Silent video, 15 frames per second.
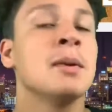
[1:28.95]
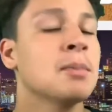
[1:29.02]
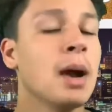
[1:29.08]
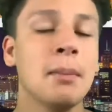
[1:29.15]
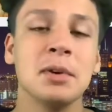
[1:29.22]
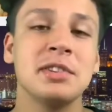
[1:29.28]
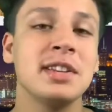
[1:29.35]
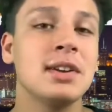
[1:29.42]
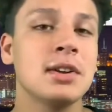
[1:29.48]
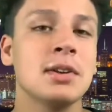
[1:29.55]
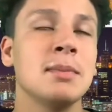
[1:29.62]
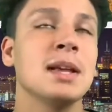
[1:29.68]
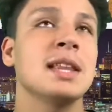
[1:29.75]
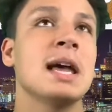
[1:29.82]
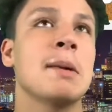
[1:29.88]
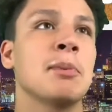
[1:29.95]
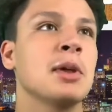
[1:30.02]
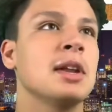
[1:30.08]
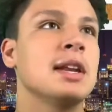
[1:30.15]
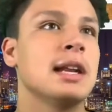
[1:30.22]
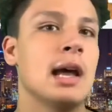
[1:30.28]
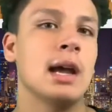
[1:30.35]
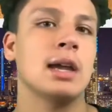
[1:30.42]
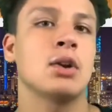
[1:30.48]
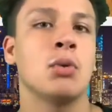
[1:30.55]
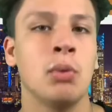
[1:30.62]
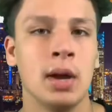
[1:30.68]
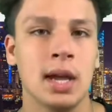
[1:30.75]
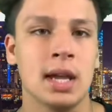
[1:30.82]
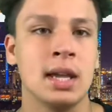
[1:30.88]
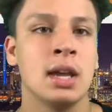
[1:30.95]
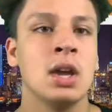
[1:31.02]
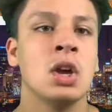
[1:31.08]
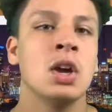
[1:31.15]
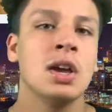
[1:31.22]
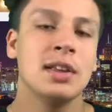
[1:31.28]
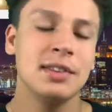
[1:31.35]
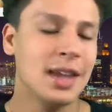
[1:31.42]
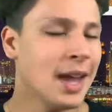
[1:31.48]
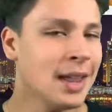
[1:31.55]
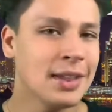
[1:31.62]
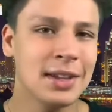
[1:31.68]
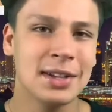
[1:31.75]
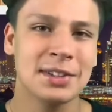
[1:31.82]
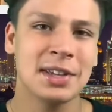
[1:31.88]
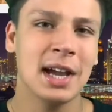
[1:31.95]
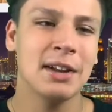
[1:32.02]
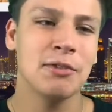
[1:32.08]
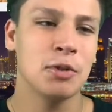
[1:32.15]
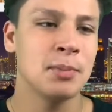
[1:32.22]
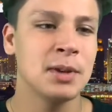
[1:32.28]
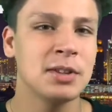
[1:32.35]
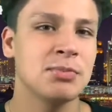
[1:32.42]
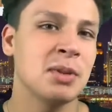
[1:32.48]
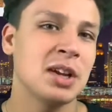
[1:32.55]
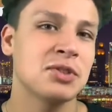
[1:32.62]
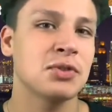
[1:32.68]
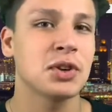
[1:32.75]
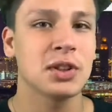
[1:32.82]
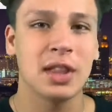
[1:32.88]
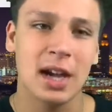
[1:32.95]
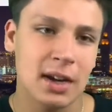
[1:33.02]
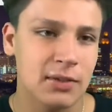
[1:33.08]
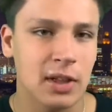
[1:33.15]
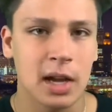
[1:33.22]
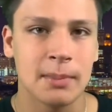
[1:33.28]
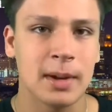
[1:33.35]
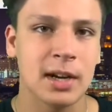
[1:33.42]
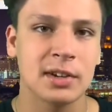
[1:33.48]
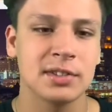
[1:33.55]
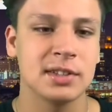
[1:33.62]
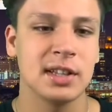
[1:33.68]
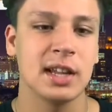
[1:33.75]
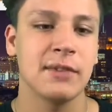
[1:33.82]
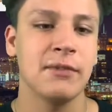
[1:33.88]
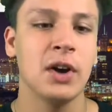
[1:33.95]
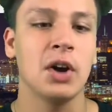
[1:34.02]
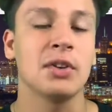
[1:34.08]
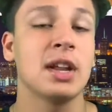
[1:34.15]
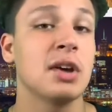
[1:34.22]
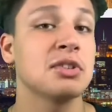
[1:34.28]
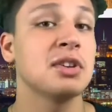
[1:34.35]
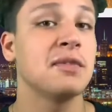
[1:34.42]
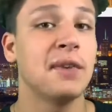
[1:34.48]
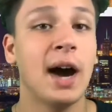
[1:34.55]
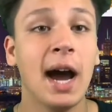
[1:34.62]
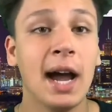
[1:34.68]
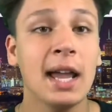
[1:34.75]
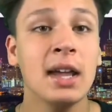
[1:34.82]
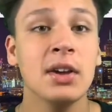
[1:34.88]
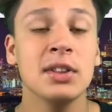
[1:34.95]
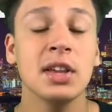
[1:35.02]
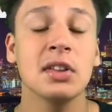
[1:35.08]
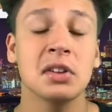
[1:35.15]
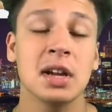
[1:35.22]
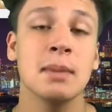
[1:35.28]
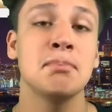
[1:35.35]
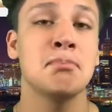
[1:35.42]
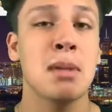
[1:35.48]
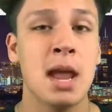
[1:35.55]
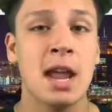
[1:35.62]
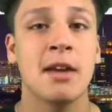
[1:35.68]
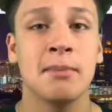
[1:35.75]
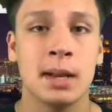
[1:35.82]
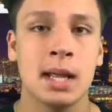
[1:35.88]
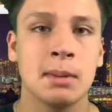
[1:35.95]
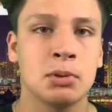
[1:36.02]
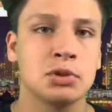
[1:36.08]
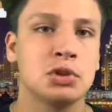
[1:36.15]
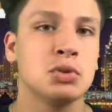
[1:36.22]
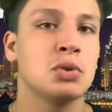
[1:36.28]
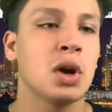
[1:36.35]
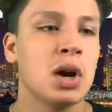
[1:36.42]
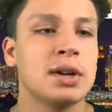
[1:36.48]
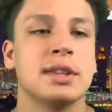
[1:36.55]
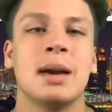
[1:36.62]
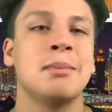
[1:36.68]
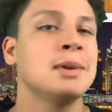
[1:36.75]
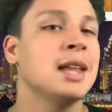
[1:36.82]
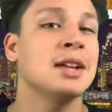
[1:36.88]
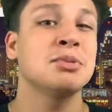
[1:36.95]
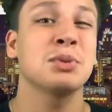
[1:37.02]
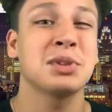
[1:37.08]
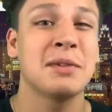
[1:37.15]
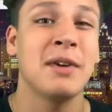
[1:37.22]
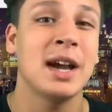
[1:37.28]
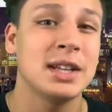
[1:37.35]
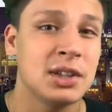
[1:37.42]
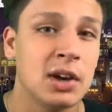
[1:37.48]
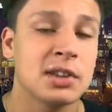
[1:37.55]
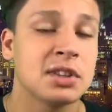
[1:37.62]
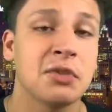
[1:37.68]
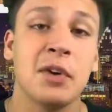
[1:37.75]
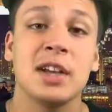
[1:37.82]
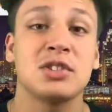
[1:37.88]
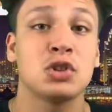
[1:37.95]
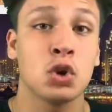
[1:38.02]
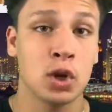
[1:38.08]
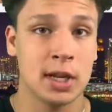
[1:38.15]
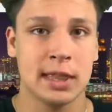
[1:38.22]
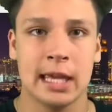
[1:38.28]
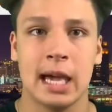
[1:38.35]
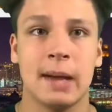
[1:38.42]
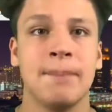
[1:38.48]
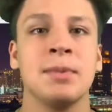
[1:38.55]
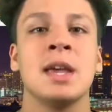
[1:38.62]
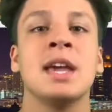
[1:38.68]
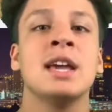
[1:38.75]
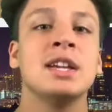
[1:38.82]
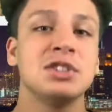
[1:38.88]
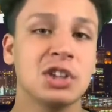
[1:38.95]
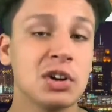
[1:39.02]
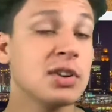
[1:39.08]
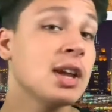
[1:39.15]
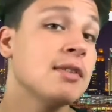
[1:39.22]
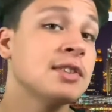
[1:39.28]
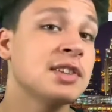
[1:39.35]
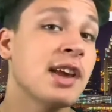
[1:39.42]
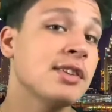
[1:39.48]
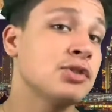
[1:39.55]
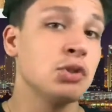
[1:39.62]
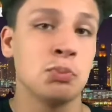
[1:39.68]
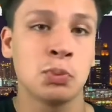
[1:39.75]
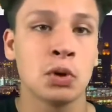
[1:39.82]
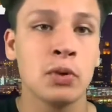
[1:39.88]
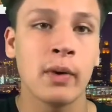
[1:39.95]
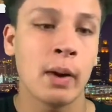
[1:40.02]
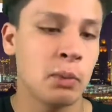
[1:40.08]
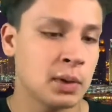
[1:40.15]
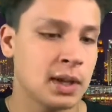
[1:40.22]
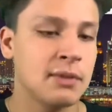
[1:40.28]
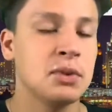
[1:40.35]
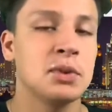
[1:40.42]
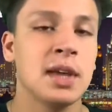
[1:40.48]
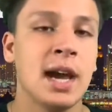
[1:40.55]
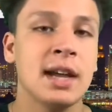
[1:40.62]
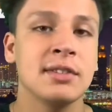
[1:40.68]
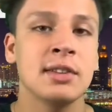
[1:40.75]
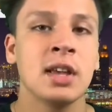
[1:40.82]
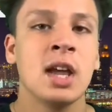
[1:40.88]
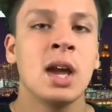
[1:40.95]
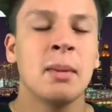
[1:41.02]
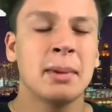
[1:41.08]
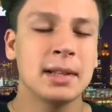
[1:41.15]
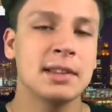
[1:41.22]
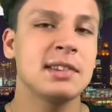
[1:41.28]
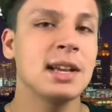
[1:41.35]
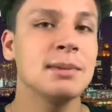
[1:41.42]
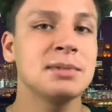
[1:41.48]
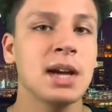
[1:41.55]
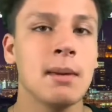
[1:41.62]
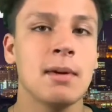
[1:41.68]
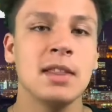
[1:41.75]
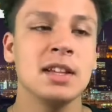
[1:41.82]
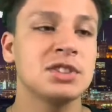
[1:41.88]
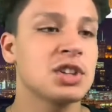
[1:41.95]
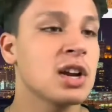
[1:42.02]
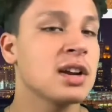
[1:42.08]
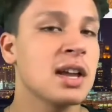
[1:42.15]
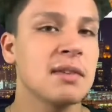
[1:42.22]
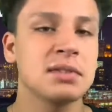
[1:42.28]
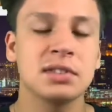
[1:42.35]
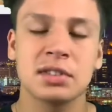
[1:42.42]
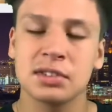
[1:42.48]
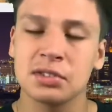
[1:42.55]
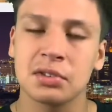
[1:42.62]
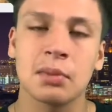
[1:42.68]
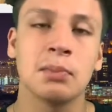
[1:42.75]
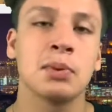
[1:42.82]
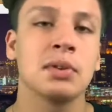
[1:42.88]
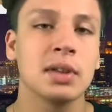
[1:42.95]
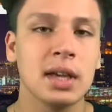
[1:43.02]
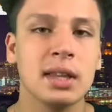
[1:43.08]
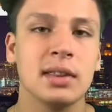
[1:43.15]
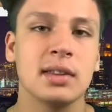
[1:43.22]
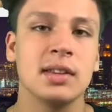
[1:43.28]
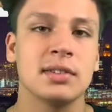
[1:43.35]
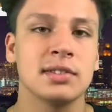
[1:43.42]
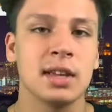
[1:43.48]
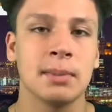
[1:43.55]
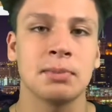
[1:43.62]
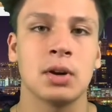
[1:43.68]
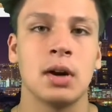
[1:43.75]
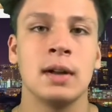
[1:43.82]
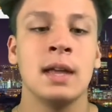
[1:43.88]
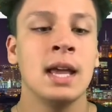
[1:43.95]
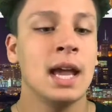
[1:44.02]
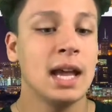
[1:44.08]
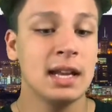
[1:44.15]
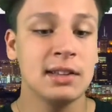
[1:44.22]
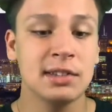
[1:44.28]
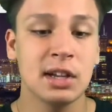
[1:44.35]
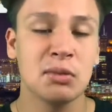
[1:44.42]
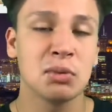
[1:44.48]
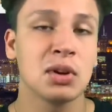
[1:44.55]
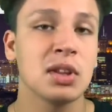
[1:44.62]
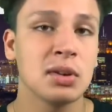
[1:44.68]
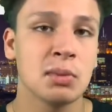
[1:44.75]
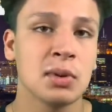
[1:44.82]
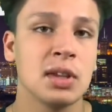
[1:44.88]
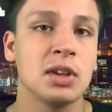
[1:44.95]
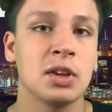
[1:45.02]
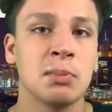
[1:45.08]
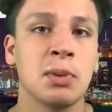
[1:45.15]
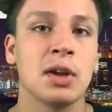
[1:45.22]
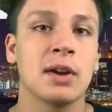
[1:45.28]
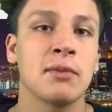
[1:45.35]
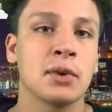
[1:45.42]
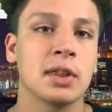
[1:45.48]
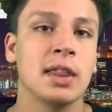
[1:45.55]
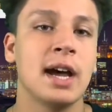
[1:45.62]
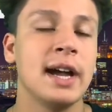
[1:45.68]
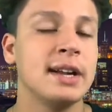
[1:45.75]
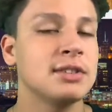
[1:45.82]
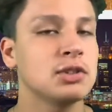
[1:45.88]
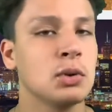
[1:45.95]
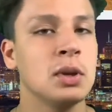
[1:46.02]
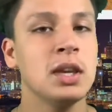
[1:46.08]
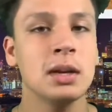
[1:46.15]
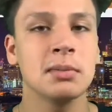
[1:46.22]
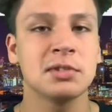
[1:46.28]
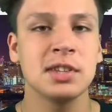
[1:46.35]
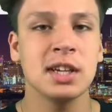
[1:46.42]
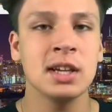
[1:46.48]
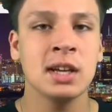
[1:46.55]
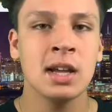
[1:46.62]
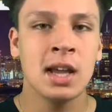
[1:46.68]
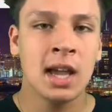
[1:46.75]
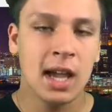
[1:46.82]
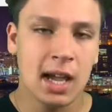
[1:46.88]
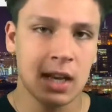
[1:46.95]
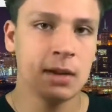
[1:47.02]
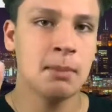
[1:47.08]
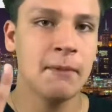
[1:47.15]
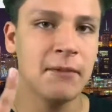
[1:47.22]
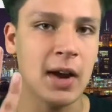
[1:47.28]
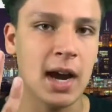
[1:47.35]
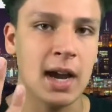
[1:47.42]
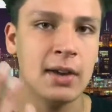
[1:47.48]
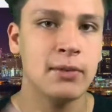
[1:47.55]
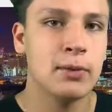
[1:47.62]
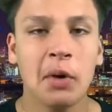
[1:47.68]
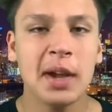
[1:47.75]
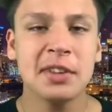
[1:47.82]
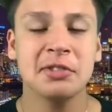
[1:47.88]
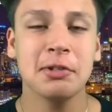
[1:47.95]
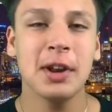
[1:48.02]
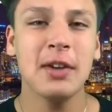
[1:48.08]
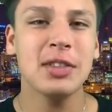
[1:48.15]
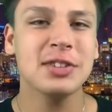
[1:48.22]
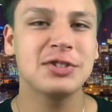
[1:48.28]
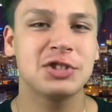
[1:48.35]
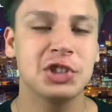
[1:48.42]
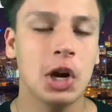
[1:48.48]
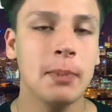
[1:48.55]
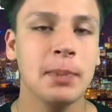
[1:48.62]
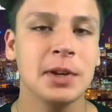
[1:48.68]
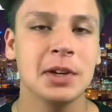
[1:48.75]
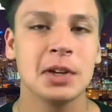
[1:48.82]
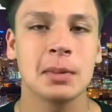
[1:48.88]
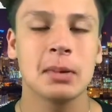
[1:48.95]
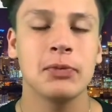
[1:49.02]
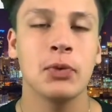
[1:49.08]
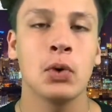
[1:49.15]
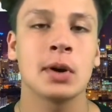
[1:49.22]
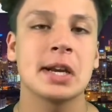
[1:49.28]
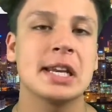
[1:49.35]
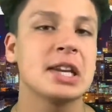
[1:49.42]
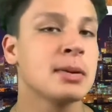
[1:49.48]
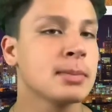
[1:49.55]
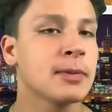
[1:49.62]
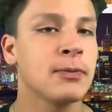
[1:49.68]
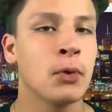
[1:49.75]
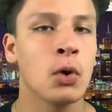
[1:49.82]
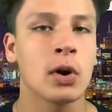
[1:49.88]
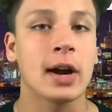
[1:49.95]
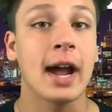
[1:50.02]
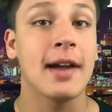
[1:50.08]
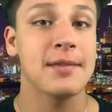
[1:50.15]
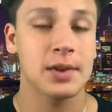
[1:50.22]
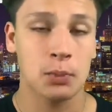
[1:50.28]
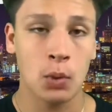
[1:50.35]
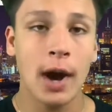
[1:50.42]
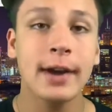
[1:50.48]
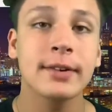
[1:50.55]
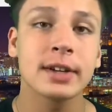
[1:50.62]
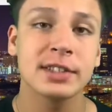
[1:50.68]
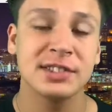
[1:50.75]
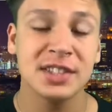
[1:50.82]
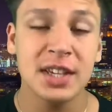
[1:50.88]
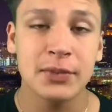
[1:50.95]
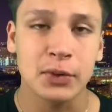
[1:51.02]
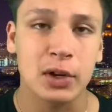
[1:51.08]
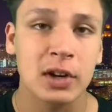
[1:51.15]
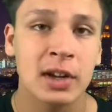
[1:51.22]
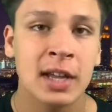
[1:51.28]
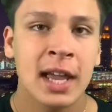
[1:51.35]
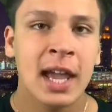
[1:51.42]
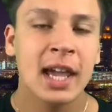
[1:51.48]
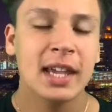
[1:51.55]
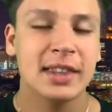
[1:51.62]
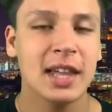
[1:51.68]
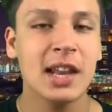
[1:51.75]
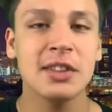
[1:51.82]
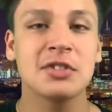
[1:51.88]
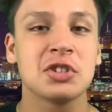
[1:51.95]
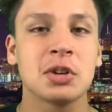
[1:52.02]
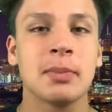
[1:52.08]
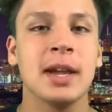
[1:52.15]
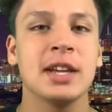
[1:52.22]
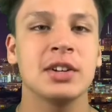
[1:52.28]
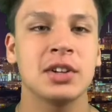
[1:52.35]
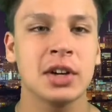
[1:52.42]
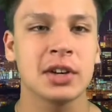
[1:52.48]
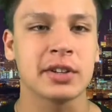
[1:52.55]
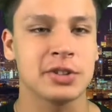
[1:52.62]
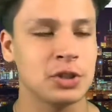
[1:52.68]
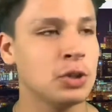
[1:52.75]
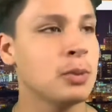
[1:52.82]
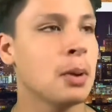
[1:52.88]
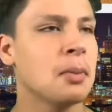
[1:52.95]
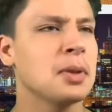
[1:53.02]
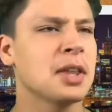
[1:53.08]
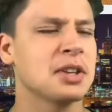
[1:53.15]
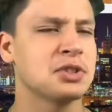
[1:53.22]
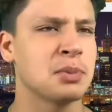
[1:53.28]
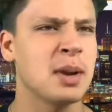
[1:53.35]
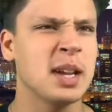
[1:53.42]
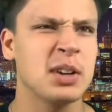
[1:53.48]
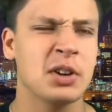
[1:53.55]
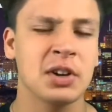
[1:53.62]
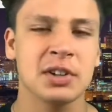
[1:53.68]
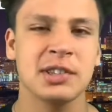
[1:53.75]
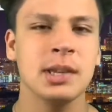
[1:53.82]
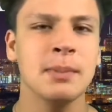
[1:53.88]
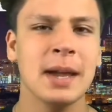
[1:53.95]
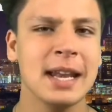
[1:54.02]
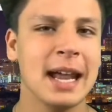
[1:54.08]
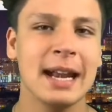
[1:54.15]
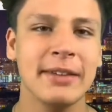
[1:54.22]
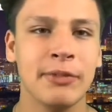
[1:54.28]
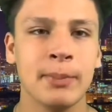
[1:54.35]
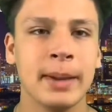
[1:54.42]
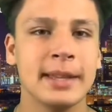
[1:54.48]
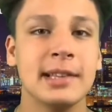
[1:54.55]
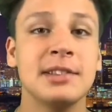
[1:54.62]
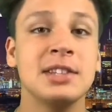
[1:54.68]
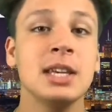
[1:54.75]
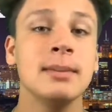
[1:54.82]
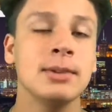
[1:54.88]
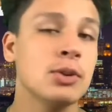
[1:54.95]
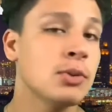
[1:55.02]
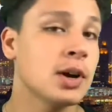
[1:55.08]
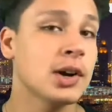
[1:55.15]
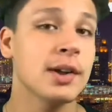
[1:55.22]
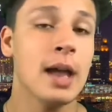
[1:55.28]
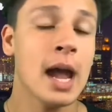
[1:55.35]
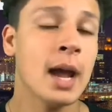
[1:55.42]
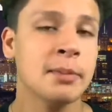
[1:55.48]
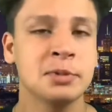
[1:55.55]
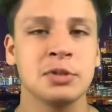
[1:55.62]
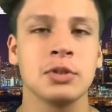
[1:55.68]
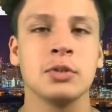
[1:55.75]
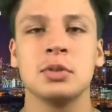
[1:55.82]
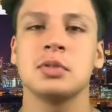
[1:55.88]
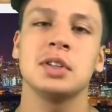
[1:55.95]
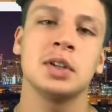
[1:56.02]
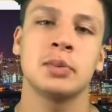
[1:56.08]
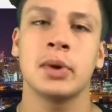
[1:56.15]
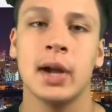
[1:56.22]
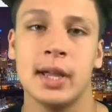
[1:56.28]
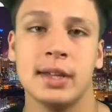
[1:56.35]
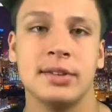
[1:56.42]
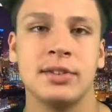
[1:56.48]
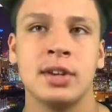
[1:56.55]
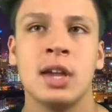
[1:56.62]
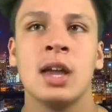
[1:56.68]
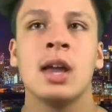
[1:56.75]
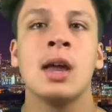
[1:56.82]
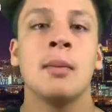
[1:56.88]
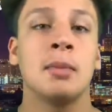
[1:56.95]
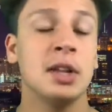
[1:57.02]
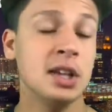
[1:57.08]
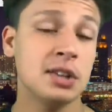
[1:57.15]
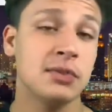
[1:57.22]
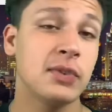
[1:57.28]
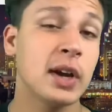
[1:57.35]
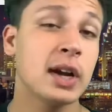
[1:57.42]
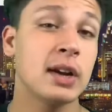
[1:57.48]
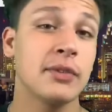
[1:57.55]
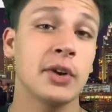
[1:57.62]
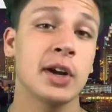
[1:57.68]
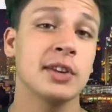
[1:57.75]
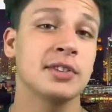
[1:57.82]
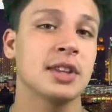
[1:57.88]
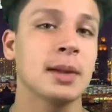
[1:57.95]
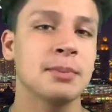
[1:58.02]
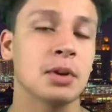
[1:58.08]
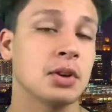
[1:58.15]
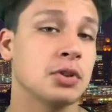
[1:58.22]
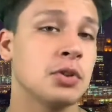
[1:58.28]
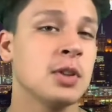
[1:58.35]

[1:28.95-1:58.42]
Problem was, he couldn't make that play to knock it away. Elliott's kind of a mismatch for a lot of linebackers in the NFL. Now, Tavai, on the other hand, may have been able to guard that, but that's what Tavai does. Tavai's good at that. Jared Davis has to improve, I will give you that. But at the same time, I think Jared Davis is completely slept on. And he's a really, really good player for the Lions. So he comes in at number 5. Okay, so now let's jump into number 4. And at number 4, I have a wide receiver. And that is Jermaine Kearse. And you may be like, Jermaine Kearse, he may not even make the team. You are absolutely right. But he is very, very slept on.